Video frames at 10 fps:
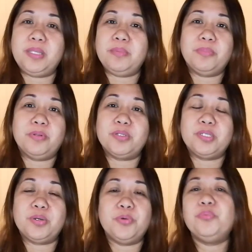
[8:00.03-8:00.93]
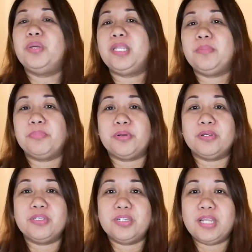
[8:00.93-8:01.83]
people, so many
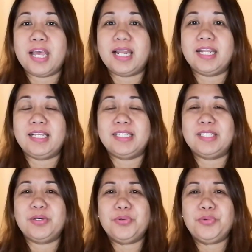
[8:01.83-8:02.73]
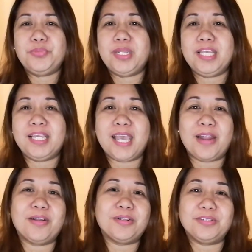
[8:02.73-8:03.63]
personalities, so many
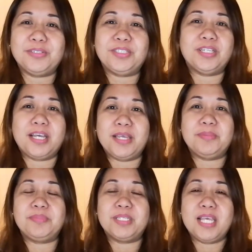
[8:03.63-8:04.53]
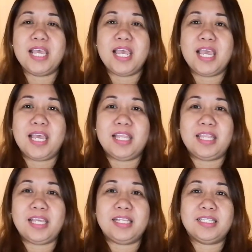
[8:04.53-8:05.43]
character types,
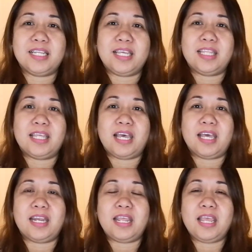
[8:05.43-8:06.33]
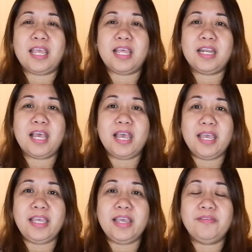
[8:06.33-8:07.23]
and things like that. And
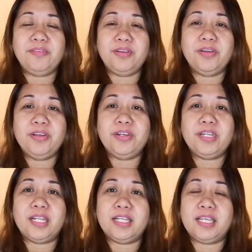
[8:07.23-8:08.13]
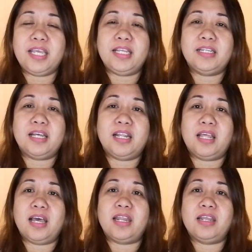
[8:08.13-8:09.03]
I have learned and gained a
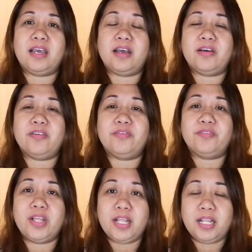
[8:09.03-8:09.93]
lot of